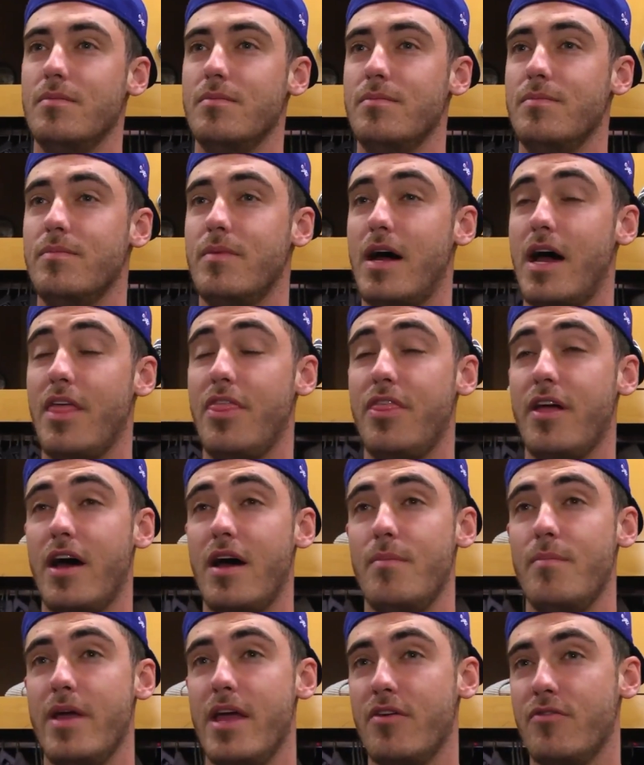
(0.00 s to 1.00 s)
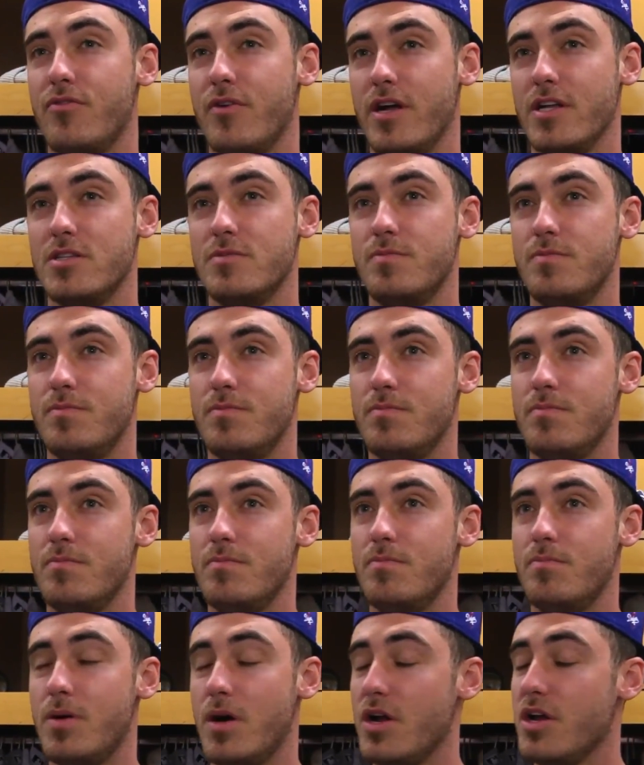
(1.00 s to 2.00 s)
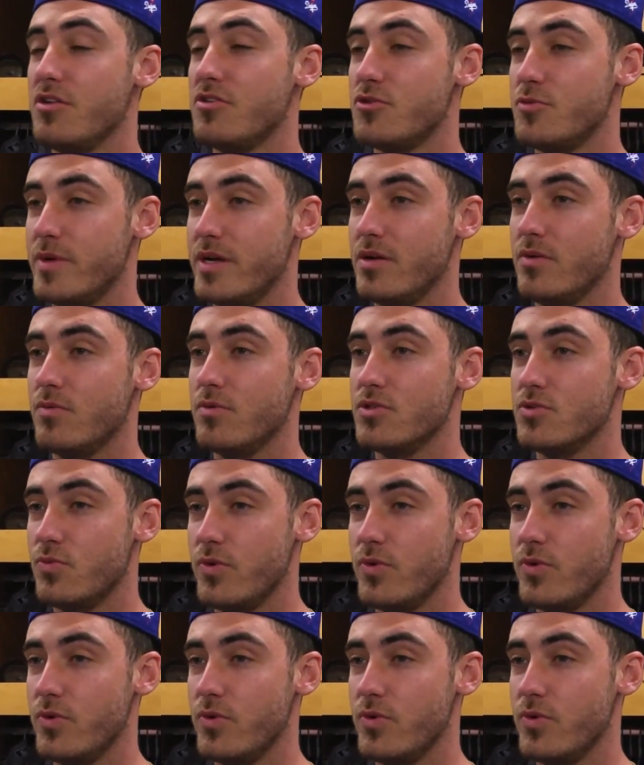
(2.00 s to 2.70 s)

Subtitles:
Meanwhile, the Cubs are shedding salary